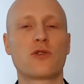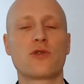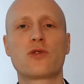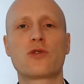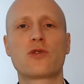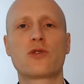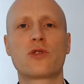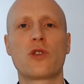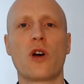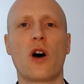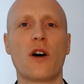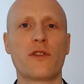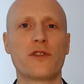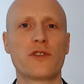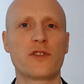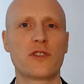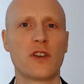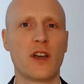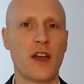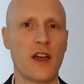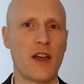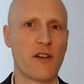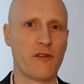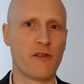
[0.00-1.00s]
stoves,
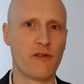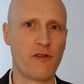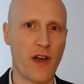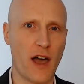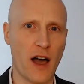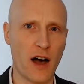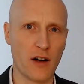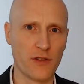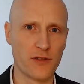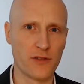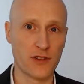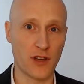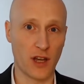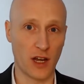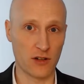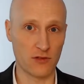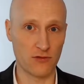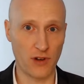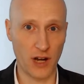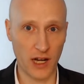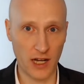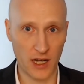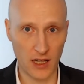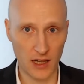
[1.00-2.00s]
valves and
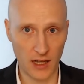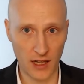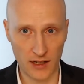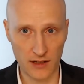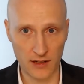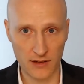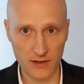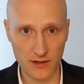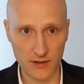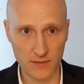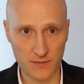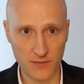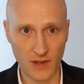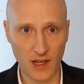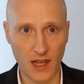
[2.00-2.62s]
regulators,